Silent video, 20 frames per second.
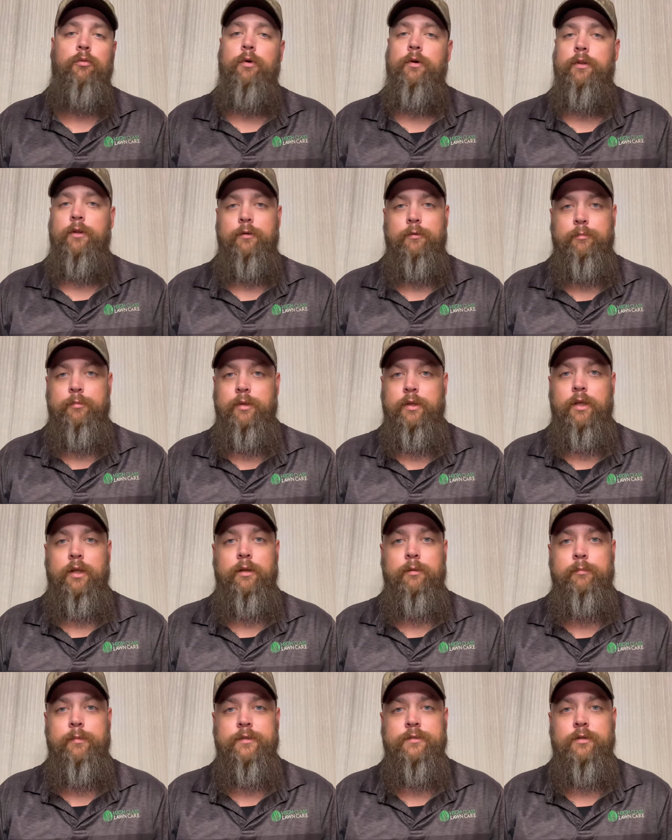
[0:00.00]
want there to be
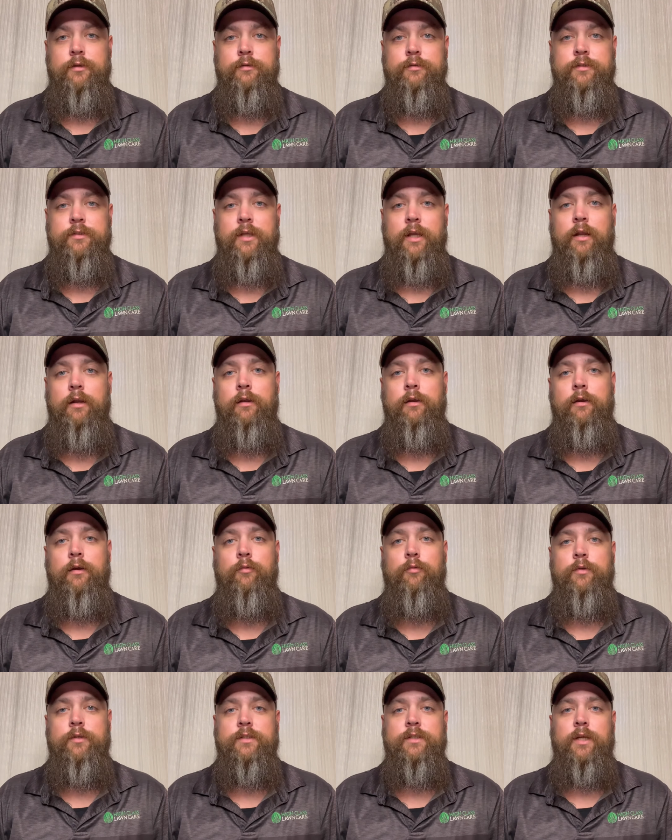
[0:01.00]
any misunderstanding. I
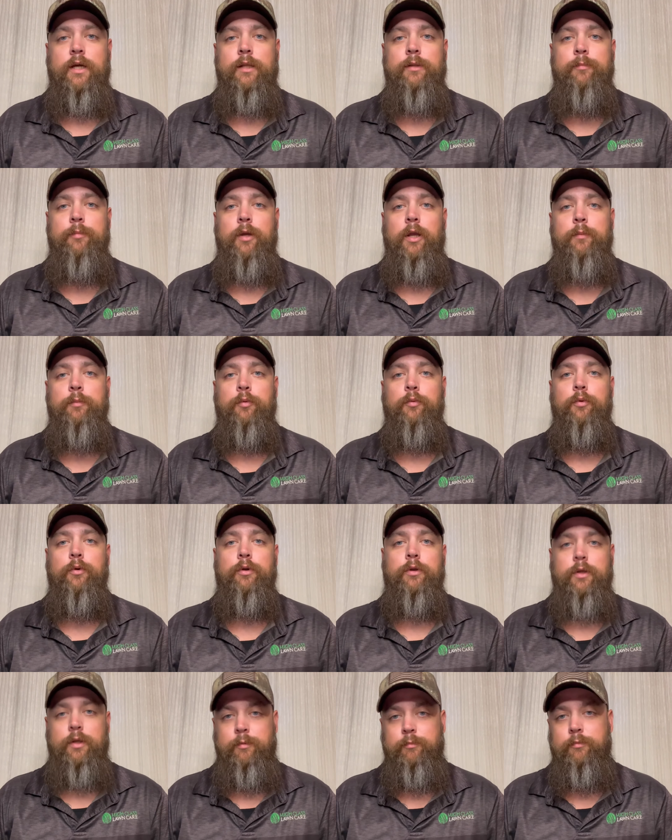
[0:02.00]
want to sign the
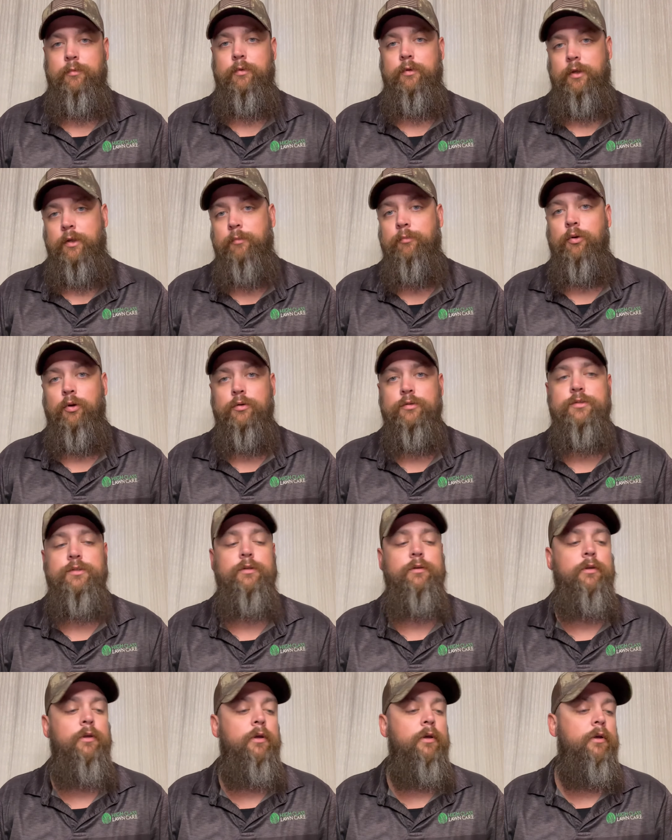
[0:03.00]
paperwork in
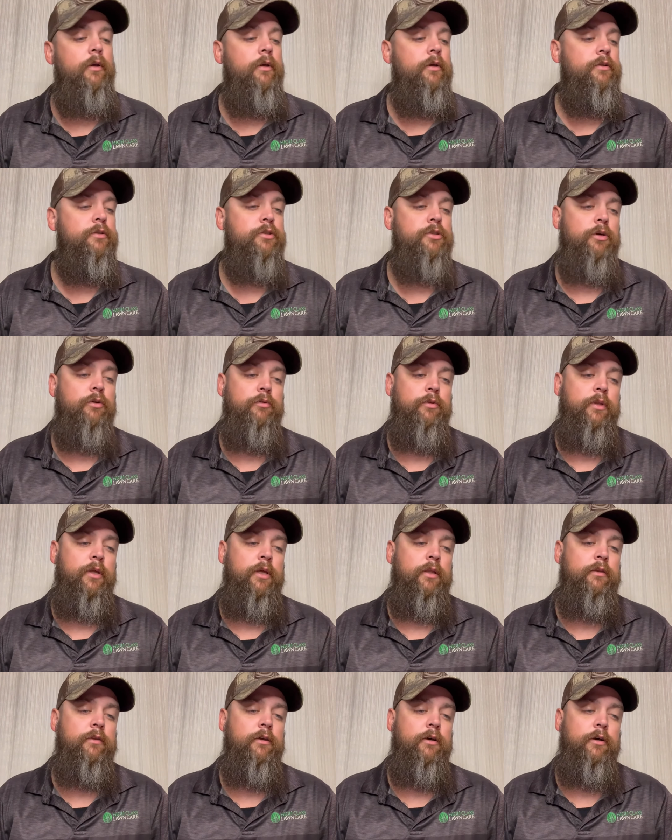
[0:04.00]
person so
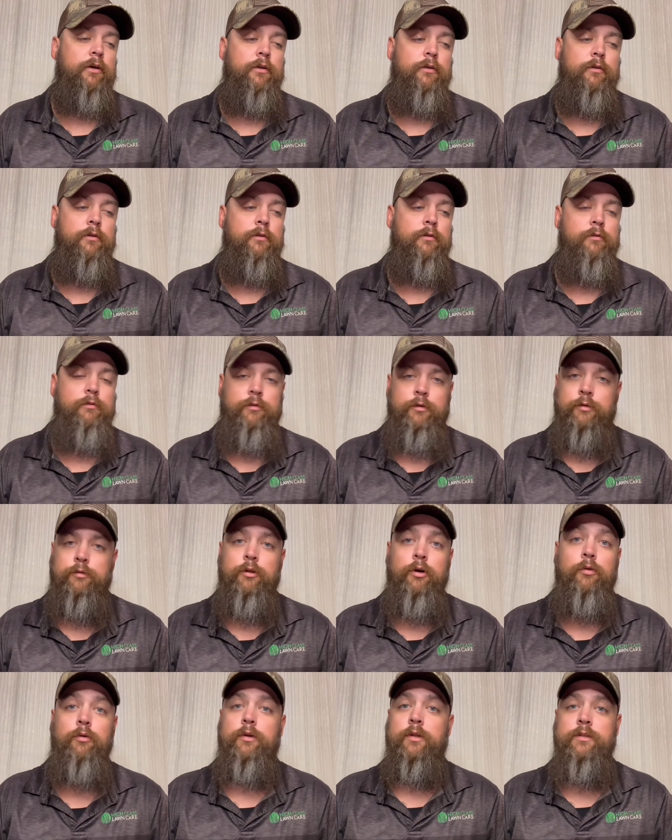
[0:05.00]
that
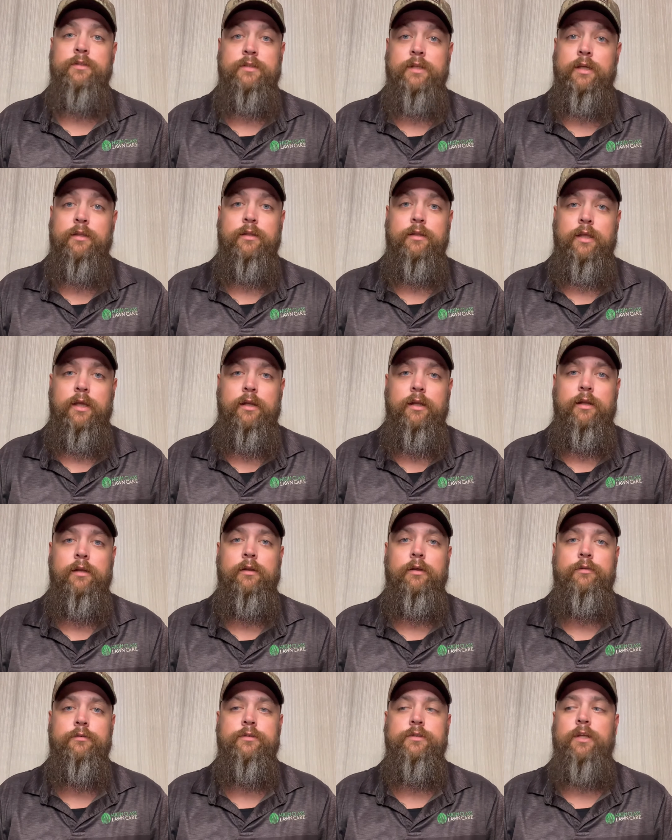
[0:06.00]
no one can say that they
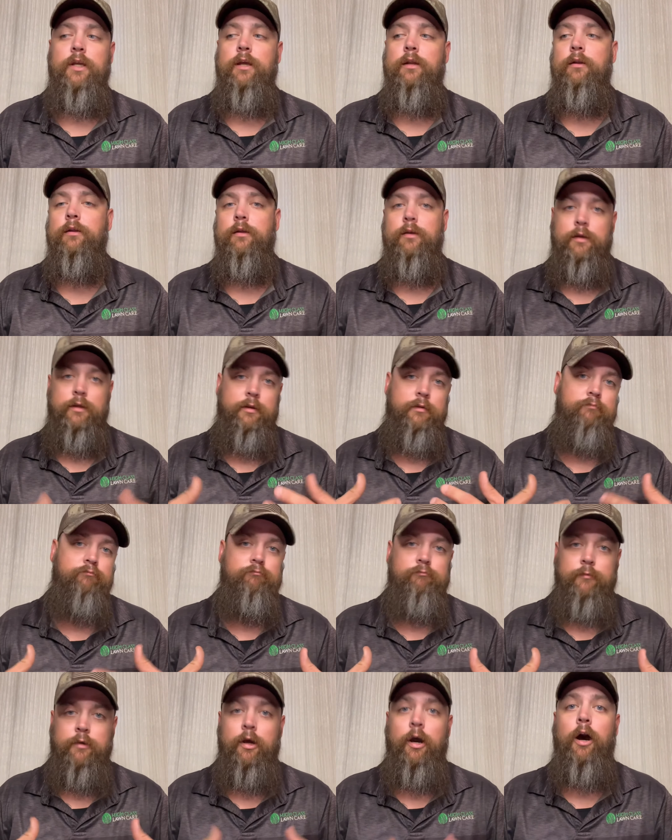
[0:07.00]
didn't understand.
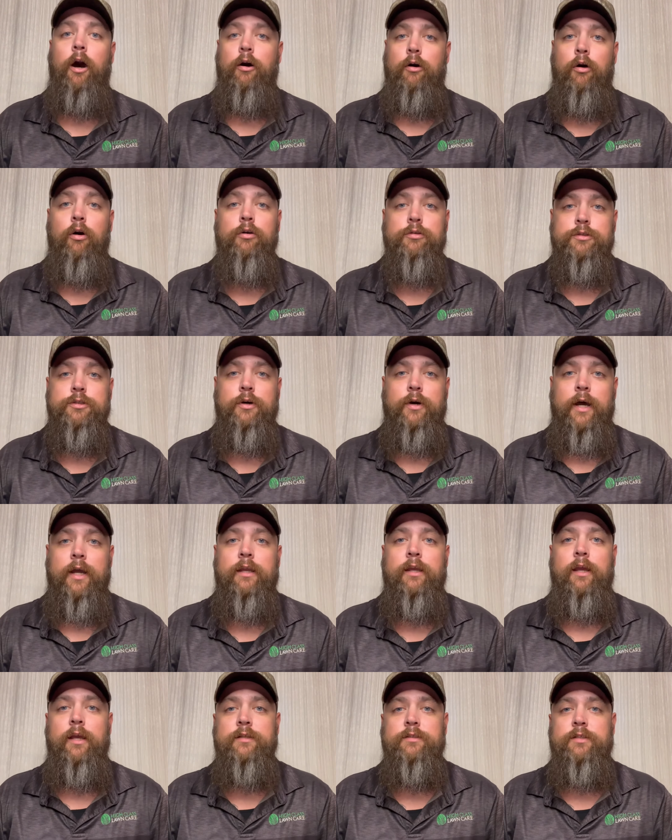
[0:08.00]
I
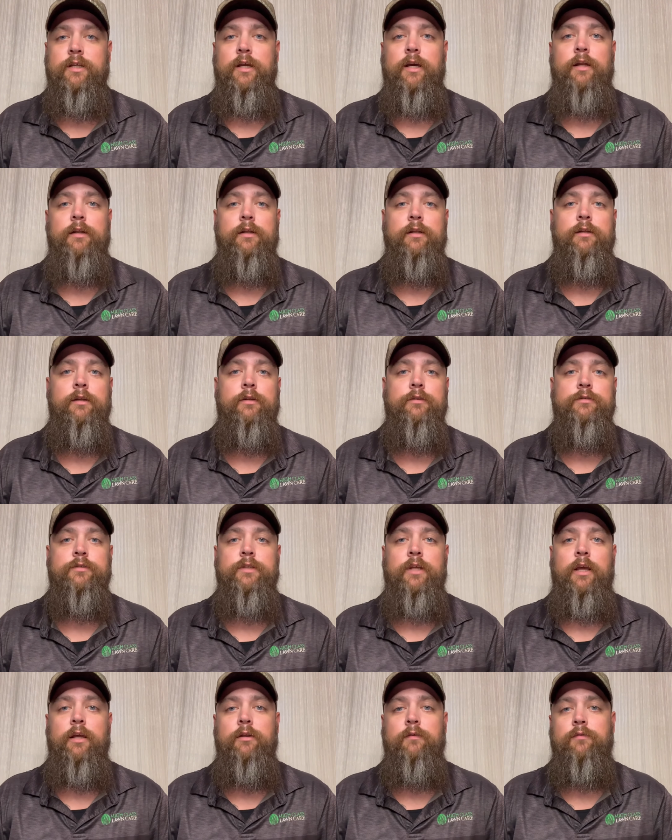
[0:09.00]
can't say I didn't
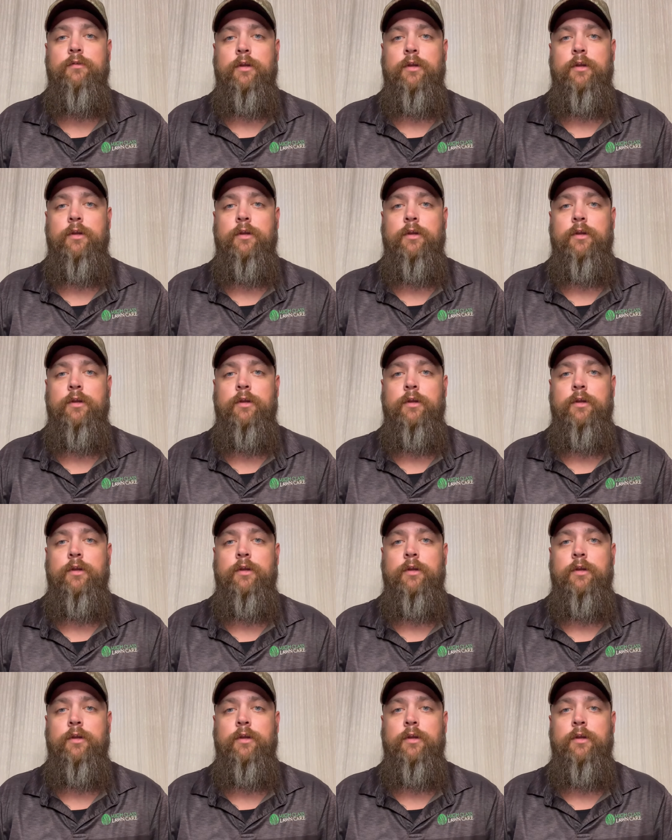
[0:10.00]
understand if the